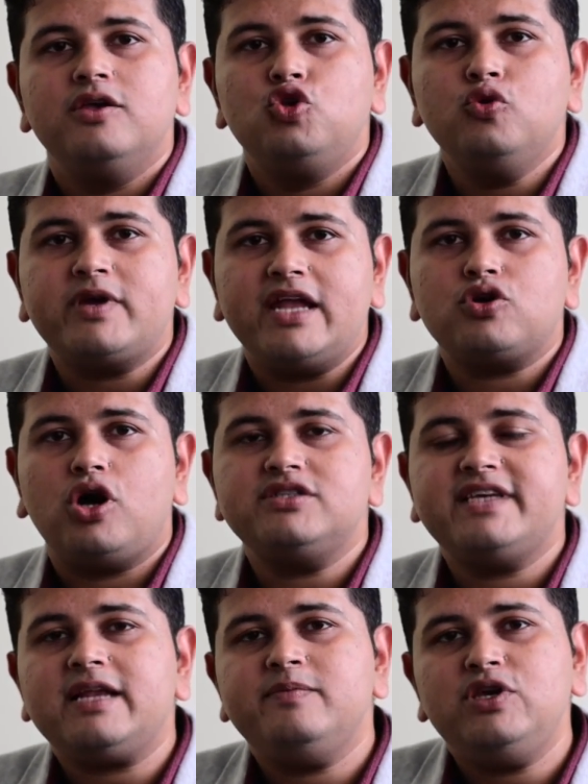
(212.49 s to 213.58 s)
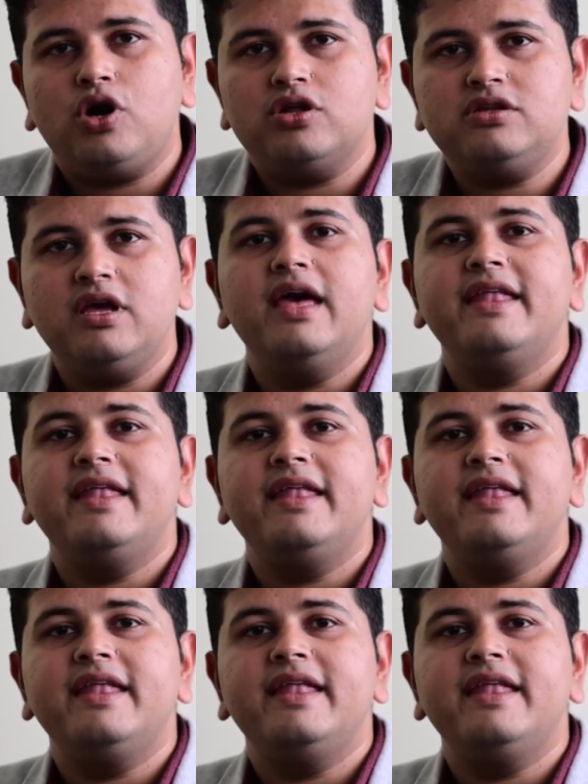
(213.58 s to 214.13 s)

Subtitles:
you can contact me on